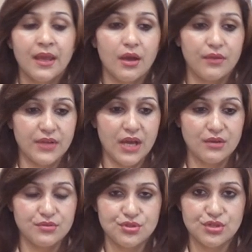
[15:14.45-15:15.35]
of the
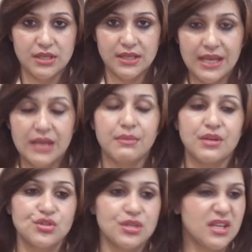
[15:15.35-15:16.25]
house, she came
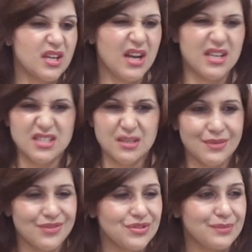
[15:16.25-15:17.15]
and she asked him,
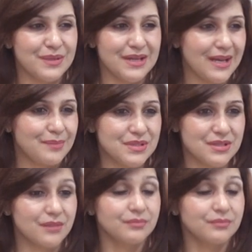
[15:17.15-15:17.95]
and she perhaps